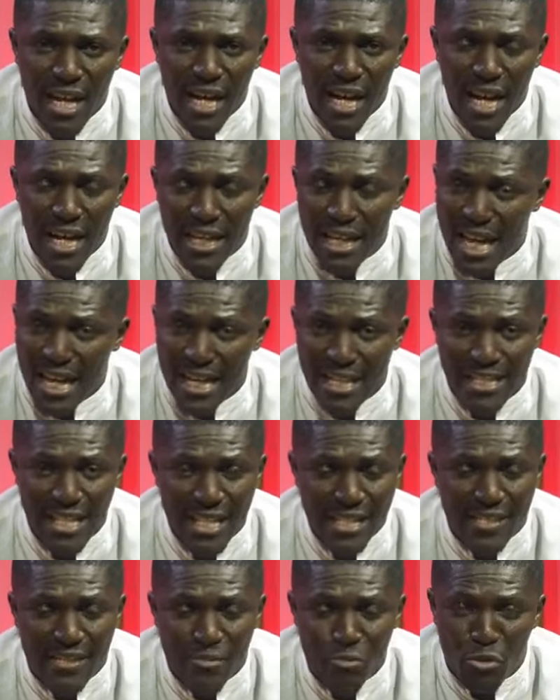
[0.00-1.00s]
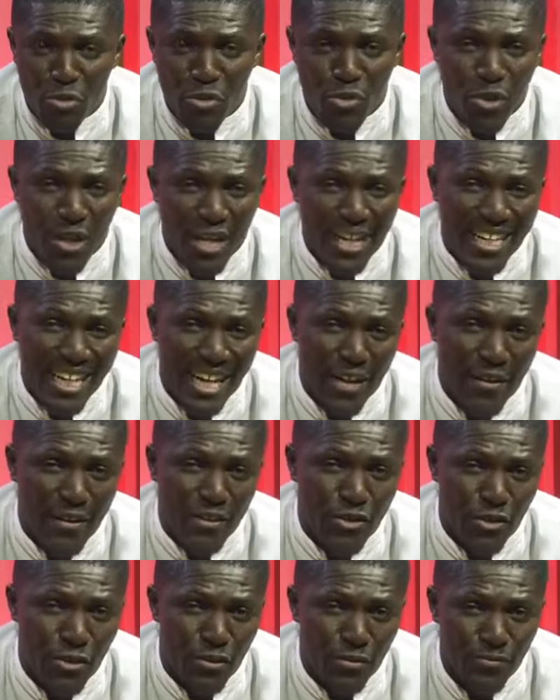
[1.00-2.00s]
And I just want to
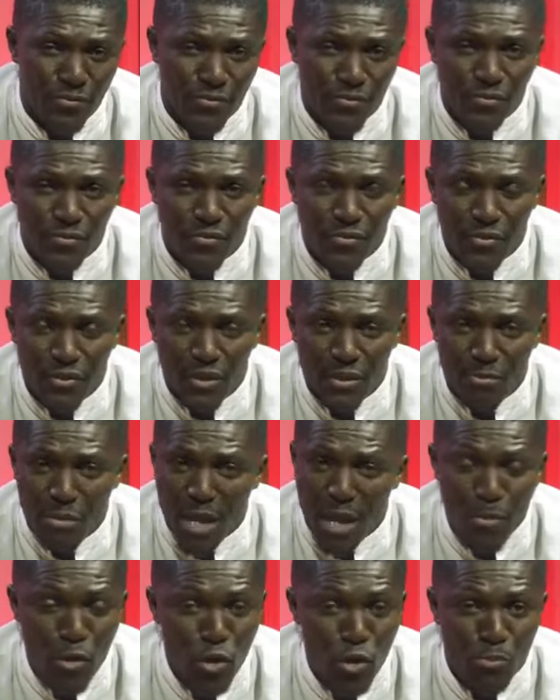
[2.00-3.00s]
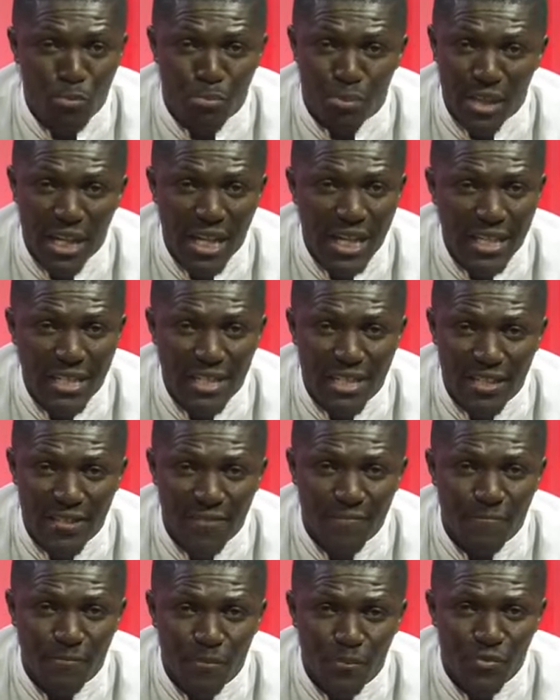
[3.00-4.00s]
encourage you. Maybe you prayed
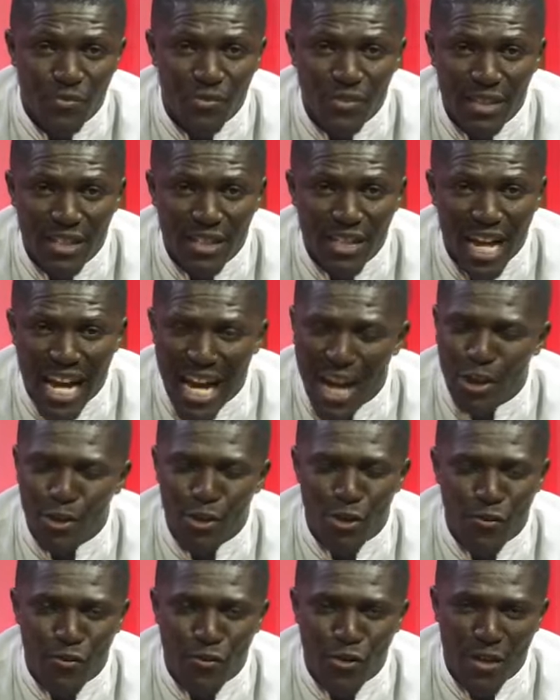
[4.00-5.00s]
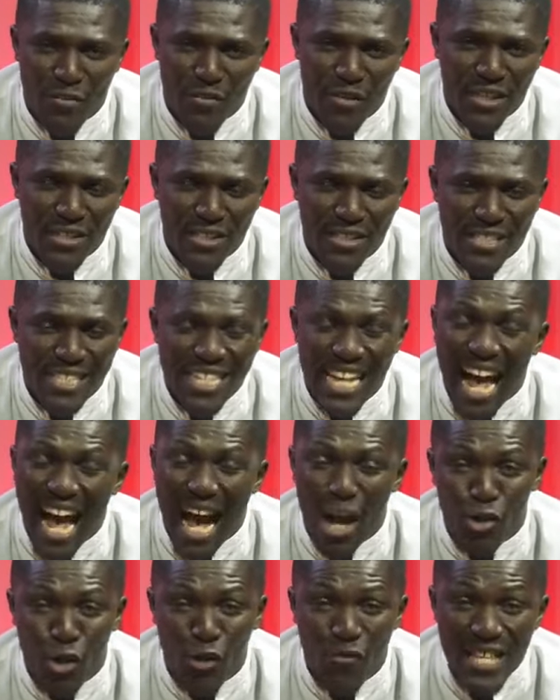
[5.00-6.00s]
out of reverence,
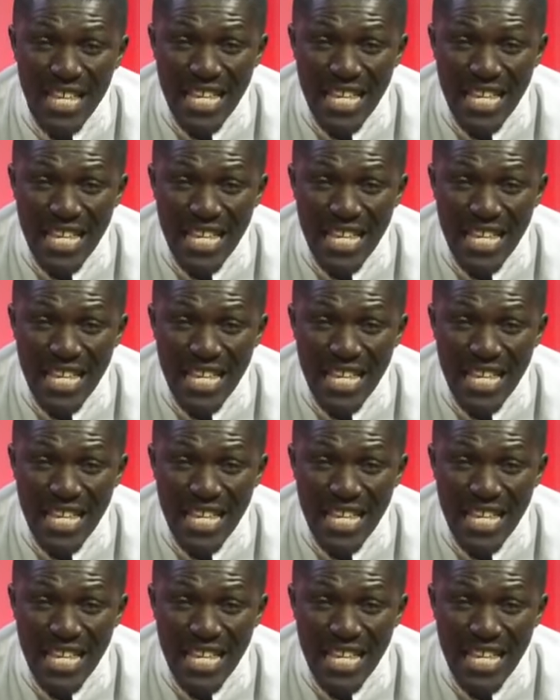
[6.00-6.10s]
out of